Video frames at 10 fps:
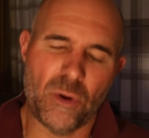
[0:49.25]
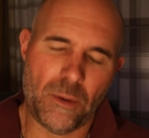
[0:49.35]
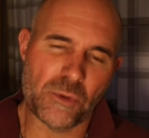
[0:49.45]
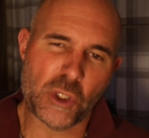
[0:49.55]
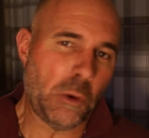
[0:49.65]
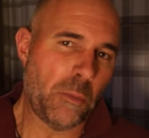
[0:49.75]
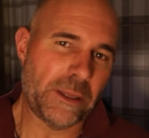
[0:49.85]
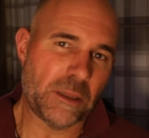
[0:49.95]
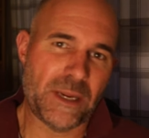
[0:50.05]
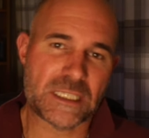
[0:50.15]
But I'm sure we'll
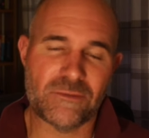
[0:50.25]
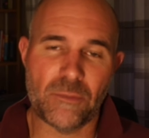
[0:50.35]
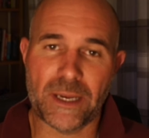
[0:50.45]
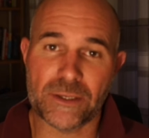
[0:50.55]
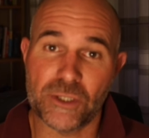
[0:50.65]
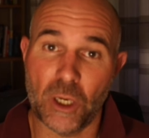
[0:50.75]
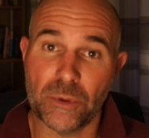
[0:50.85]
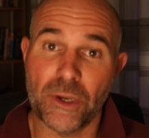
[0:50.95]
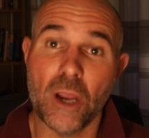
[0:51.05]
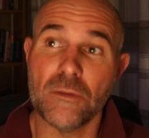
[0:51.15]
make the best of a bad
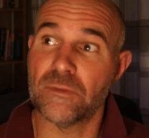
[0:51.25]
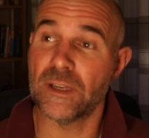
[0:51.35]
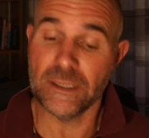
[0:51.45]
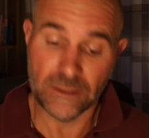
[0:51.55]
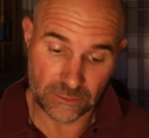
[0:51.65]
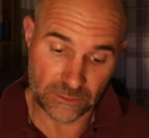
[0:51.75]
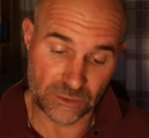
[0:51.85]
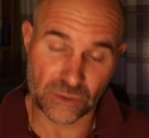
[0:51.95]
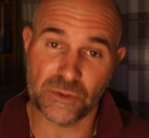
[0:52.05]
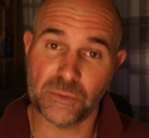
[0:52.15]
job and hopefully,
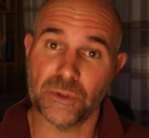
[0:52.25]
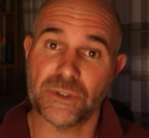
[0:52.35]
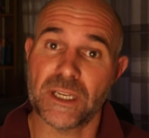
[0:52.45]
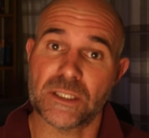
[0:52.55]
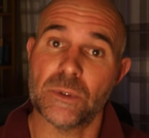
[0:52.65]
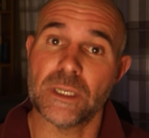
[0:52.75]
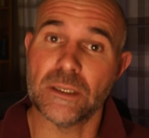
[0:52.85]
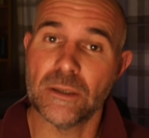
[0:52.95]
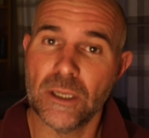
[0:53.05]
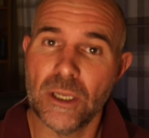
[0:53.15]
touch wood, next
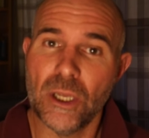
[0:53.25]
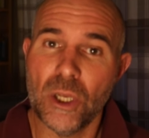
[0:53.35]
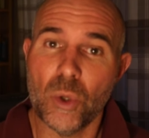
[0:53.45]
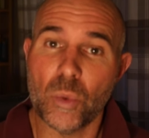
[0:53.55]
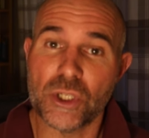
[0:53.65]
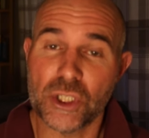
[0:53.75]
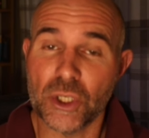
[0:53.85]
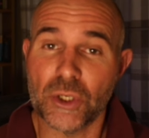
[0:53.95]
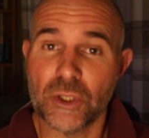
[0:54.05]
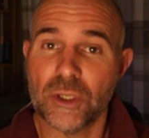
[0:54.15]
week, we
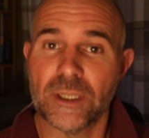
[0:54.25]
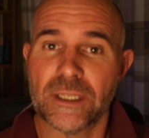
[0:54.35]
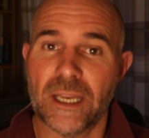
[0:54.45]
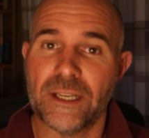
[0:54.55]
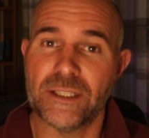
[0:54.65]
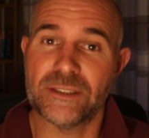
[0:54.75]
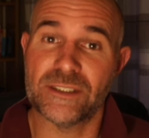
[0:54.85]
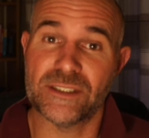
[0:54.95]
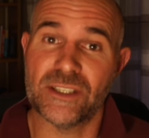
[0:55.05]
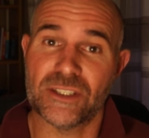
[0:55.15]
should get a
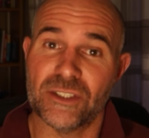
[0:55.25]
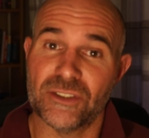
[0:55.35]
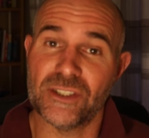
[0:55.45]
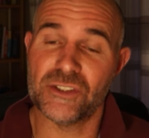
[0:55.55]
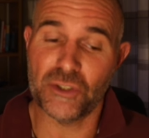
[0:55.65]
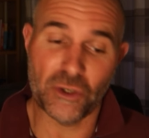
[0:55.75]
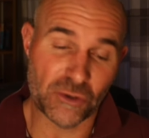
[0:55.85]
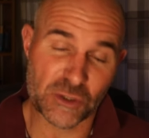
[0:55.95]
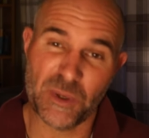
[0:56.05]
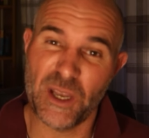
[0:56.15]
decision on the
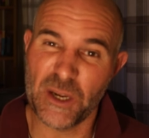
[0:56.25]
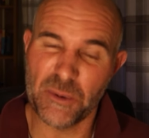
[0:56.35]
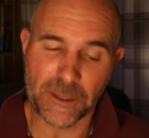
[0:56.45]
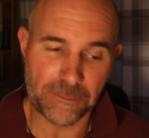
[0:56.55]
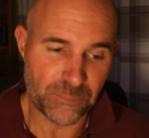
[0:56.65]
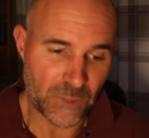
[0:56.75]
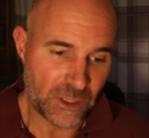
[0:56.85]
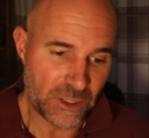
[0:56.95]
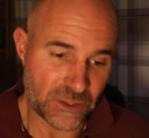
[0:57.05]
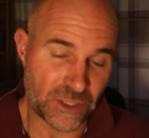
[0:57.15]
insurance. But anyway,
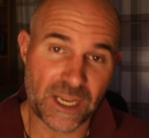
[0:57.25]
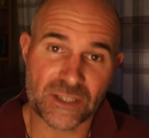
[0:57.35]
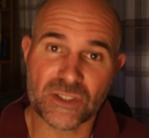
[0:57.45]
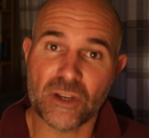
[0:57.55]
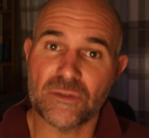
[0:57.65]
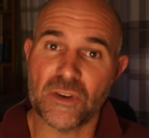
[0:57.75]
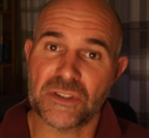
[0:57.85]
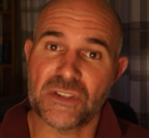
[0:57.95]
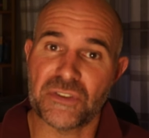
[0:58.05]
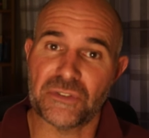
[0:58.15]
so yeah, Stoke
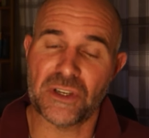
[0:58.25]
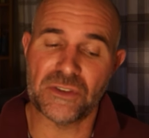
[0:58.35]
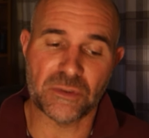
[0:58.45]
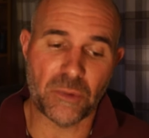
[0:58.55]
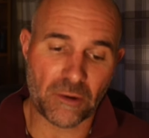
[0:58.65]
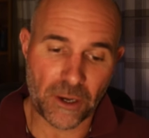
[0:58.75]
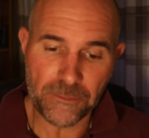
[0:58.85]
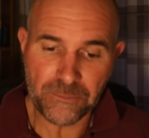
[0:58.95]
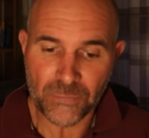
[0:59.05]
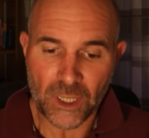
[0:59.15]
versus Sunderland
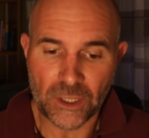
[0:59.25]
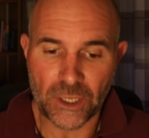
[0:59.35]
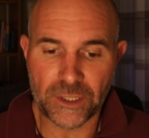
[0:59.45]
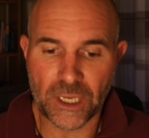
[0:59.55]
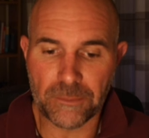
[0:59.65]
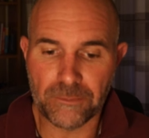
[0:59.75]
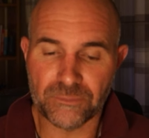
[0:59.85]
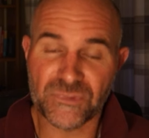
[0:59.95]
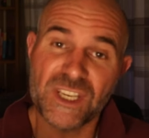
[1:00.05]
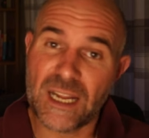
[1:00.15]
tomorrow. And
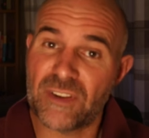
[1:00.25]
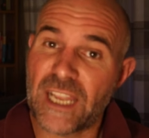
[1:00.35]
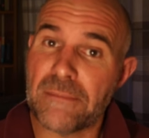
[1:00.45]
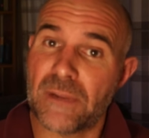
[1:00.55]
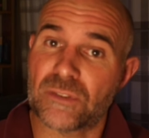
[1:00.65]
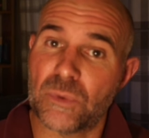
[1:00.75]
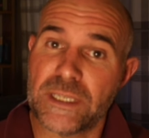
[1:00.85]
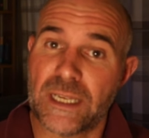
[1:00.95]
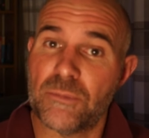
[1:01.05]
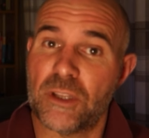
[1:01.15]
didn't have a game last
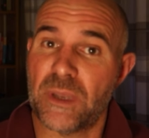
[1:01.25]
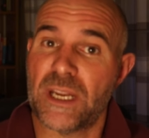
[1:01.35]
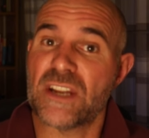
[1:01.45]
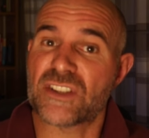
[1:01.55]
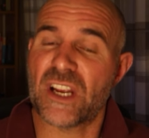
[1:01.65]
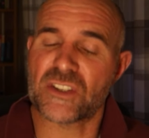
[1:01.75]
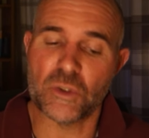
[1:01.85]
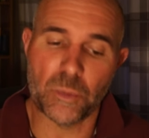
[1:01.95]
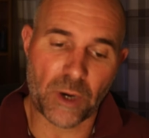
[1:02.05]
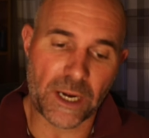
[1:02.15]
weekend with it being
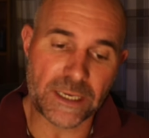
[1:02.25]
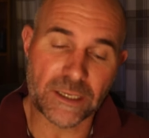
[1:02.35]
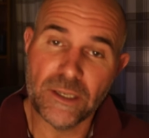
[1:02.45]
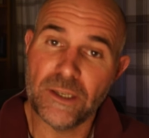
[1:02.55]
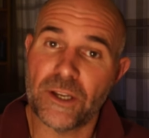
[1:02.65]
international break.